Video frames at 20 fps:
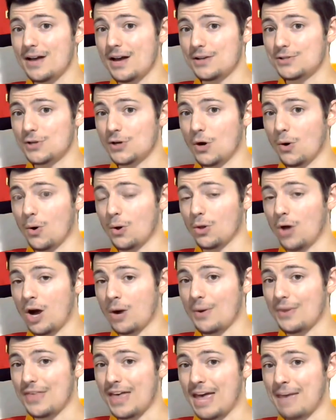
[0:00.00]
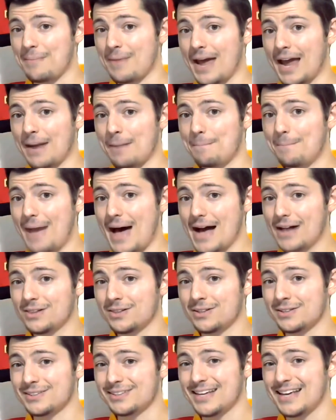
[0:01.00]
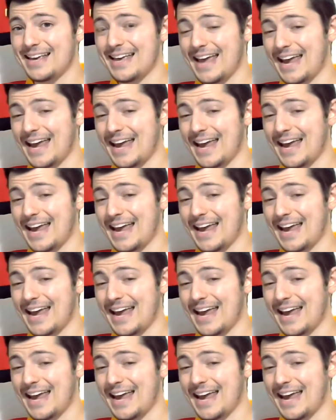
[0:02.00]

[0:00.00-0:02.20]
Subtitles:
to go along with him and Backlund